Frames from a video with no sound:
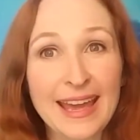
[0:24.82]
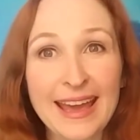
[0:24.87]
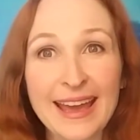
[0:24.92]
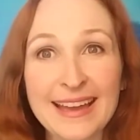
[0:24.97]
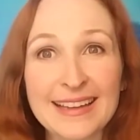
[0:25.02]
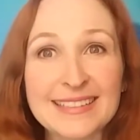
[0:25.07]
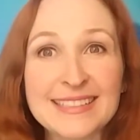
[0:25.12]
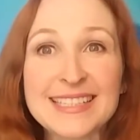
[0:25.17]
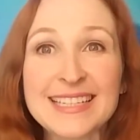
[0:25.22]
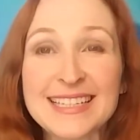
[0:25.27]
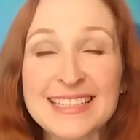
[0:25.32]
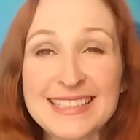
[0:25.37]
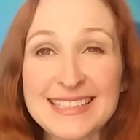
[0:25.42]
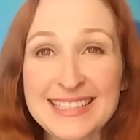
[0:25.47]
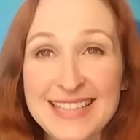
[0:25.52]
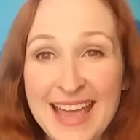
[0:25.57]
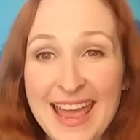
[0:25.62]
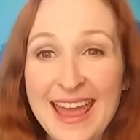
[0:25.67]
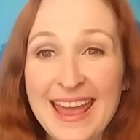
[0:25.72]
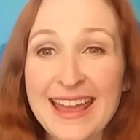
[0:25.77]
and
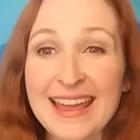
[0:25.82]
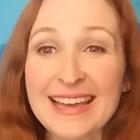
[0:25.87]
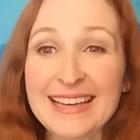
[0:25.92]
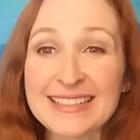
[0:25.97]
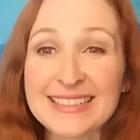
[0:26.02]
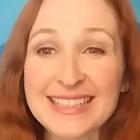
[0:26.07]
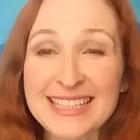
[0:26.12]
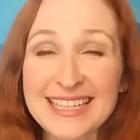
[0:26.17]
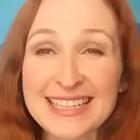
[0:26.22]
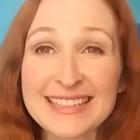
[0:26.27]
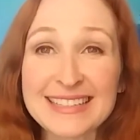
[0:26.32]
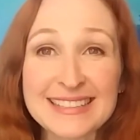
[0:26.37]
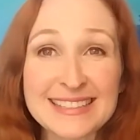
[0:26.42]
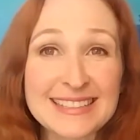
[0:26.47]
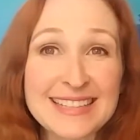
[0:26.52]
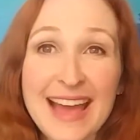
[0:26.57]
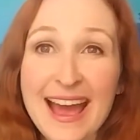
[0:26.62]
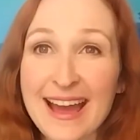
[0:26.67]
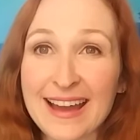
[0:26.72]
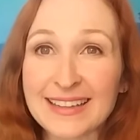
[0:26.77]
today is the
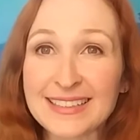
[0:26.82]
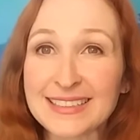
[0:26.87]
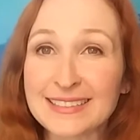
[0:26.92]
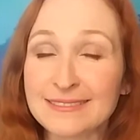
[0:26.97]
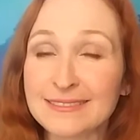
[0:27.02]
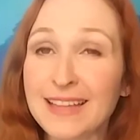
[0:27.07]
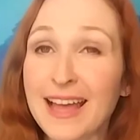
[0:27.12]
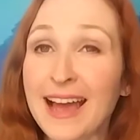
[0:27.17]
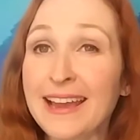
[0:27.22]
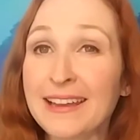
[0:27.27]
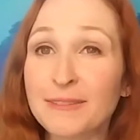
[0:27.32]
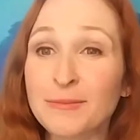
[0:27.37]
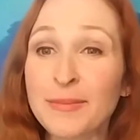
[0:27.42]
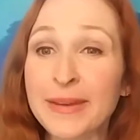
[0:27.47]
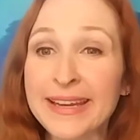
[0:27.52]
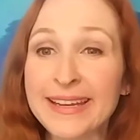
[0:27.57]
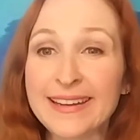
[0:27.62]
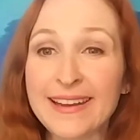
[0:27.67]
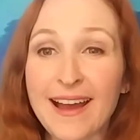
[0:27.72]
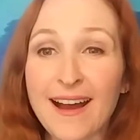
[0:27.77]
exact
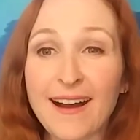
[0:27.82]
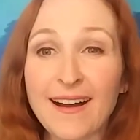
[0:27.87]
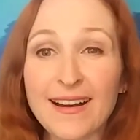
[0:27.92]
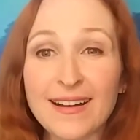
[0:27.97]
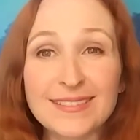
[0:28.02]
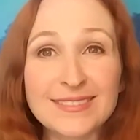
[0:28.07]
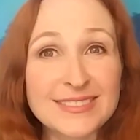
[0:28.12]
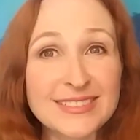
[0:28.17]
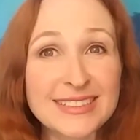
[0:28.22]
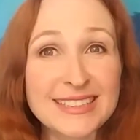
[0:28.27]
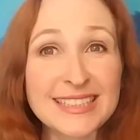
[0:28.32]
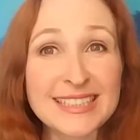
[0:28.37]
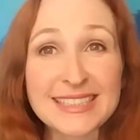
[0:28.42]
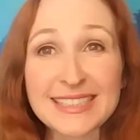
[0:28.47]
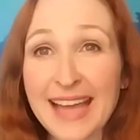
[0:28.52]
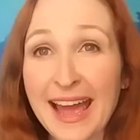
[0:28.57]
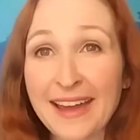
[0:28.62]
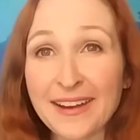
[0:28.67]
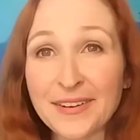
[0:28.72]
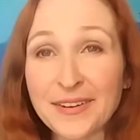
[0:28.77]
alignment of
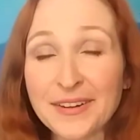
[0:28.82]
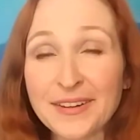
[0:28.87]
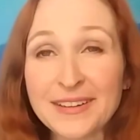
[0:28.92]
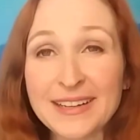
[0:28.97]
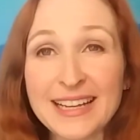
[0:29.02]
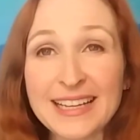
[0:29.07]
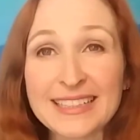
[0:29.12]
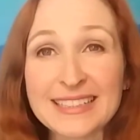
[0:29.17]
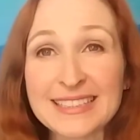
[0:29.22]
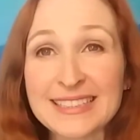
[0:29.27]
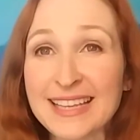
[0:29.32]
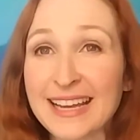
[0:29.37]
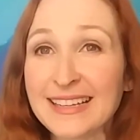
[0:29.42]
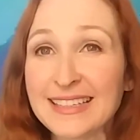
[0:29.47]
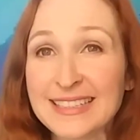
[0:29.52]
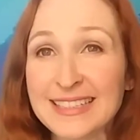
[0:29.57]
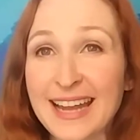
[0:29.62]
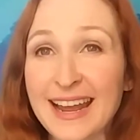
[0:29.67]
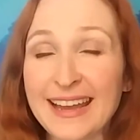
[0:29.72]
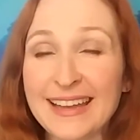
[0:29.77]
Saturn
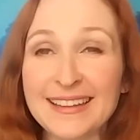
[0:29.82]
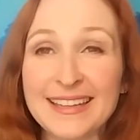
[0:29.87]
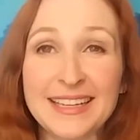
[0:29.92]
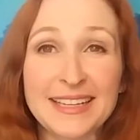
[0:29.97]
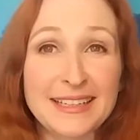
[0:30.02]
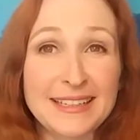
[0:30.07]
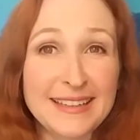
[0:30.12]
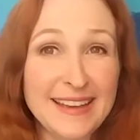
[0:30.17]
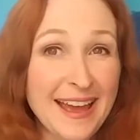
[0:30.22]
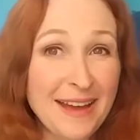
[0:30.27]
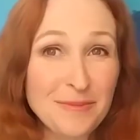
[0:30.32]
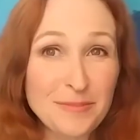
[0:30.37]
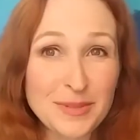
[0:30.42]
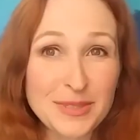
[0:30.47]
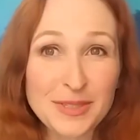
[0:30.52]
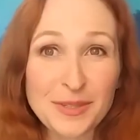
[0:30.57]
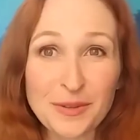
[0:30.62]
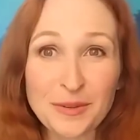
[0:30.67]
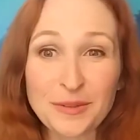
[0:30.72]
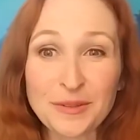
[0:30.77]
sextiling
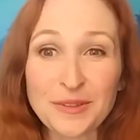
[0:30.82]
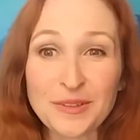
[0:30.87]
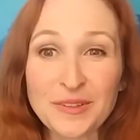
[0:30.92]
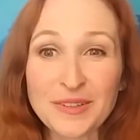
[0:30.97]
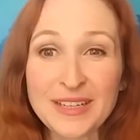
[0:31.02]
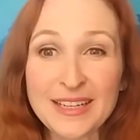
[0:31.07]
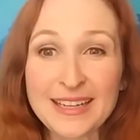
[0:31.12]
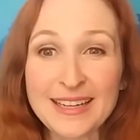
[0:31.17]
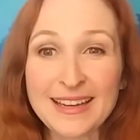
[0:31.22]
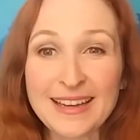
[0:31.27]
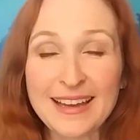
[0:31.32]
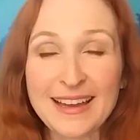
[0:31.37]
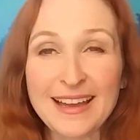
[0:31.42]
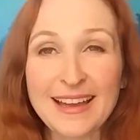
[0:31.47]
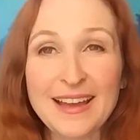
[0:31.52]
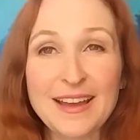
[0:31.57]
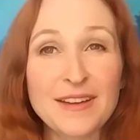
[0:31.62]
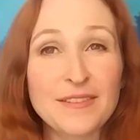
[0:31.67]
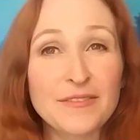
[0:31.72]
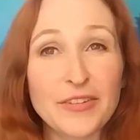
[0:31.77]
Neptune
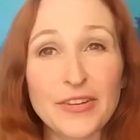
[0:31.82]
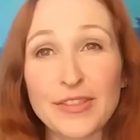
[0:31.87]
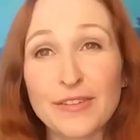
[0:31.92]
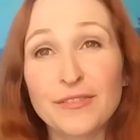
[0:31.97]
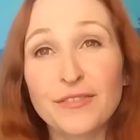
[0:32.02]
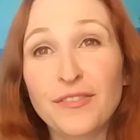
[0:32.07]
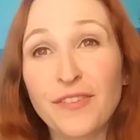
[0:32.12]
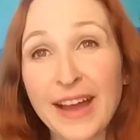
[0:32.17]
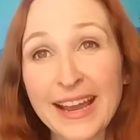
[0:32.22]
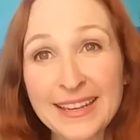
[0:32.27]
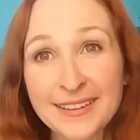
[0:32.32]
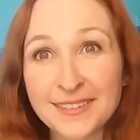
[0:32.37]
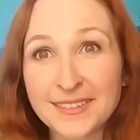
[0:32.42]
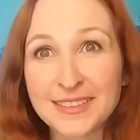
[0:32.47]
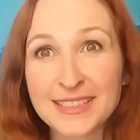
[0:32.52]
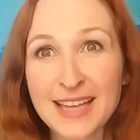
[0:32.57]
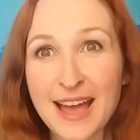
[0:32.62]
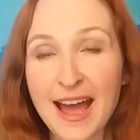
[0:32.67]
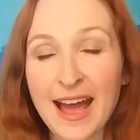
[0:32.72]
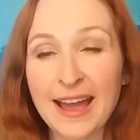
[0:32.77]
for the final
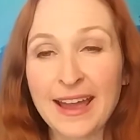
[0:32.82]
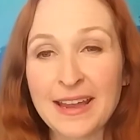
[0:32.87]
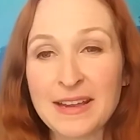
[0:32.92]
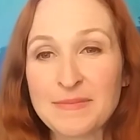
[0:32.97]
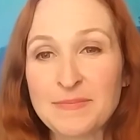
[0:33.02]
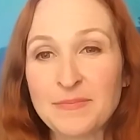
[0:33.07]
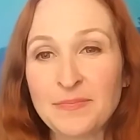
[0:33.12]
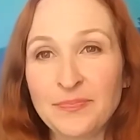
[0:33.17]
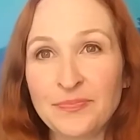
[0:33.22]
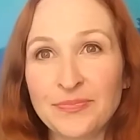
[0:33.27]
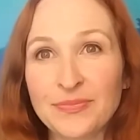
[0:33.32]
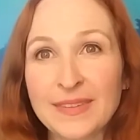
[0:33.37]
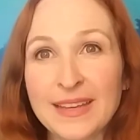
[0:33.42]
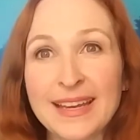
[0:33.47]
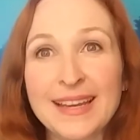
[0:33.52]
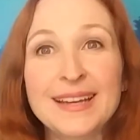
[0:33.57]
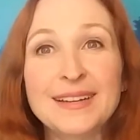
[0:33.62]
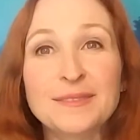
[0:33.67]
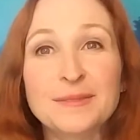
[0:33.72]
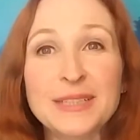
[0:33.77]
time,
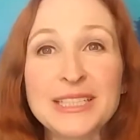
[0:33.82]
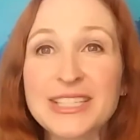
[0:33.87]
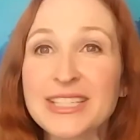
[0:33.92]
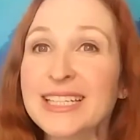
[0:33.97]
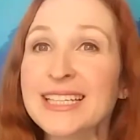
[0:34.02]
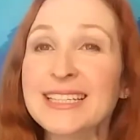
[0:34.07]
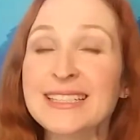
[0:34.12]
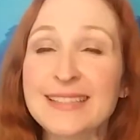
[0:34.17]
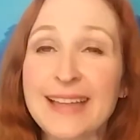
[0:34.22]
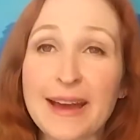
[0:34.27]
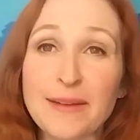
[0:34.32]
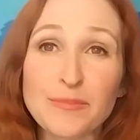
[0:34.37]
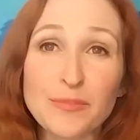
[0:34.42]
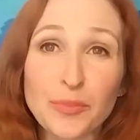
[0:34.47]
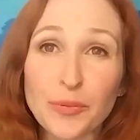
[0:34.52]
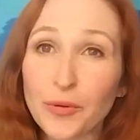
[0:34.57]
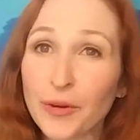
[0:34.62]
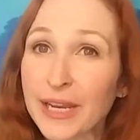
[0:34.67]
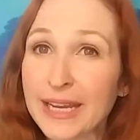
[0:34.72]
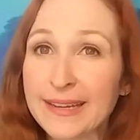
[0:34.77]
which is that
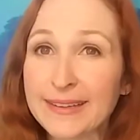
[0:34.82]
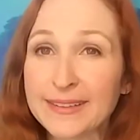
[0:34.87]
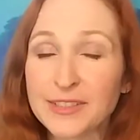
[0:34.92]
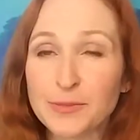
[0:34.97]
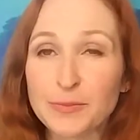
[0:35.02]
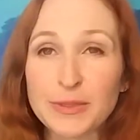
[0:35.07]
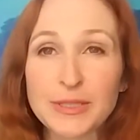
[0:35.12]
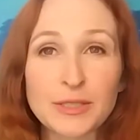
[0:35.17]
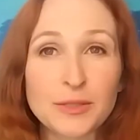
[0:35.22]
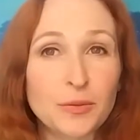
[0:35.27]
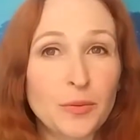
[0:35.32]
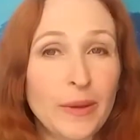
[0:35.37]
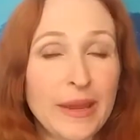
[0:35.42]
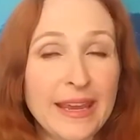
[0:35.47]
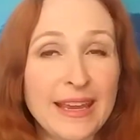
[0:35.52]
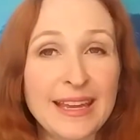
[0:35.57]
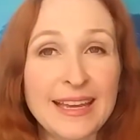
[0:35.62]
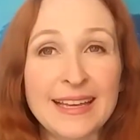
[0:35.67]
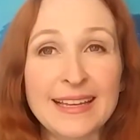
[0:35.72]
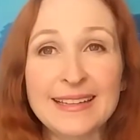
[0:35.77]
bridge
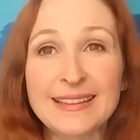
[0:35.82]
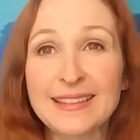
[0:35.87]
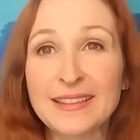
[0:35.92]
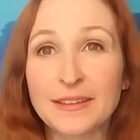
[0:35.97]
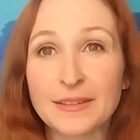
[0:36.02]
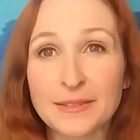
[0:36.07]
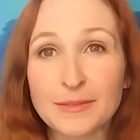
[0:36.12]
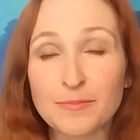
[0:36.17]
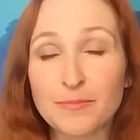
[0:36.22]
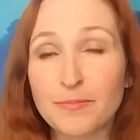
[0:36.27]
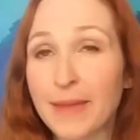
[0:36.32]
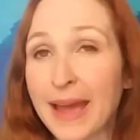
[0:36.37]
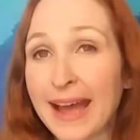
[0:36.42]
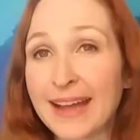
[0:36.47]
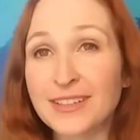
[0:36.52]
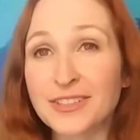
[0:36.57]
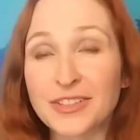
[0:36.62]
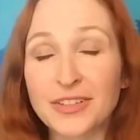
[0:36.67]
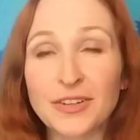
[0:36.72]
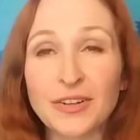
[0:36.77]
between the
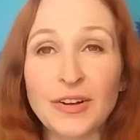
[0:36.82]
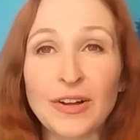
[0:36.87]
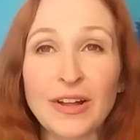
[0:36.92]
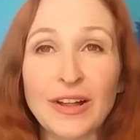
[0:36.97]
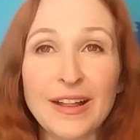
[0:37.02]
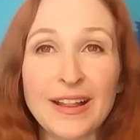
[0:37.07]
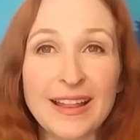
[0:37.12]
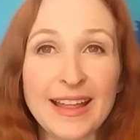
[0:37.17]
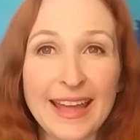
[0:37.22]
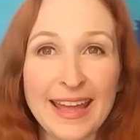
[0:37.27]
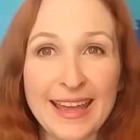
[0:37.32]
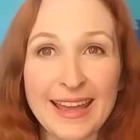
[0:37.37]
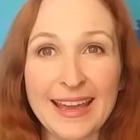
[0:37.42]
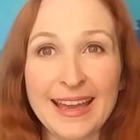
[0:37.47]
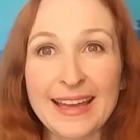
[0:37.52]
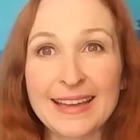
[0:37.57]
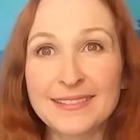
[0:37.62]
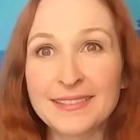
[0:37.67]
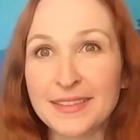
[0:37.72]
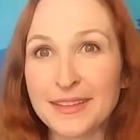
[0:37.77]
magical
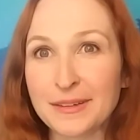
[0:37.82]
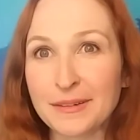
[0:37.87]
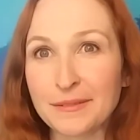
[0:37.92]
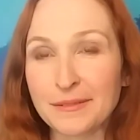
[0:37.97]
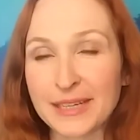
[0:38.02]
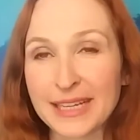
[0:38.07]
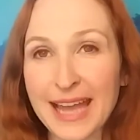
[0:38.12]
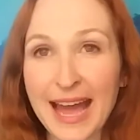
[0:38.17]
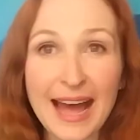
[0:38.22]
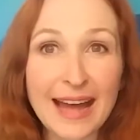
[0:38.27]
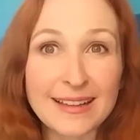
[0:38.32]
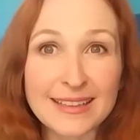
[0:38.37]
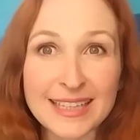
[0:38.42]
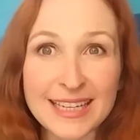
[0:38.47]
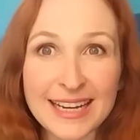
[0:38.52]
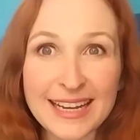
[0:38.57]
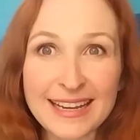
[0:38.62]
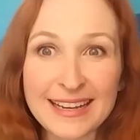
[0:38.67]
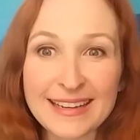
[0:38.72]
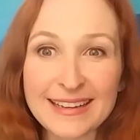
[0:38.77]
and the
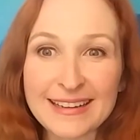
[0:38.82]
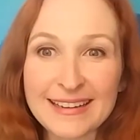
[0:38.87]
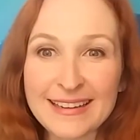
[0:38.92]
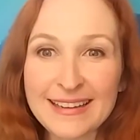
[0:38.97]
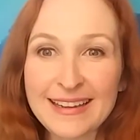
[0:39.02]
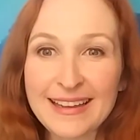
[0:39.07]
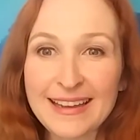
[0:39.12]
reality.